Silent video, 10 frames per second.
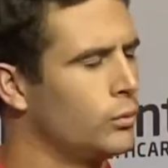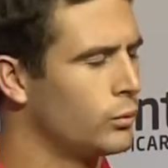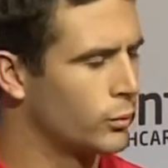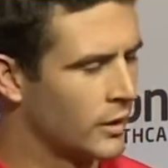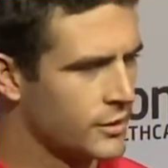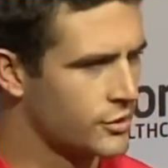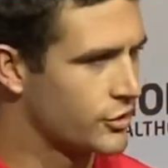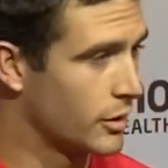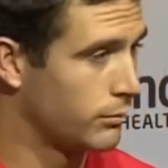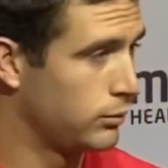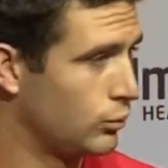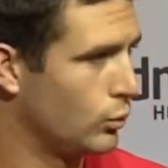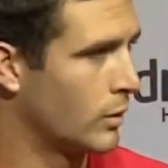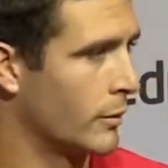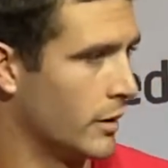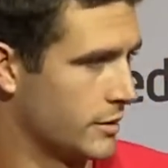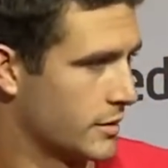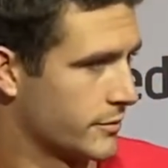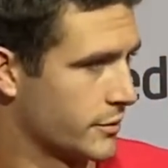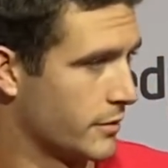Relationship, what
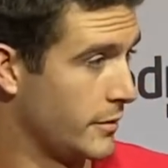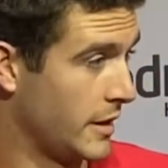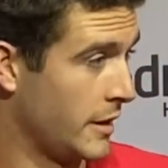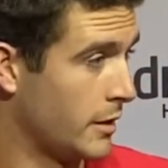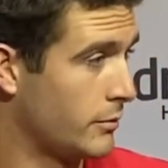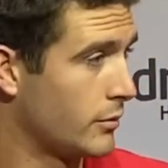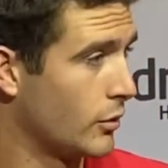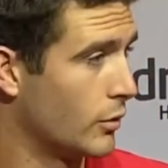relationship? I'm sorry, me and him?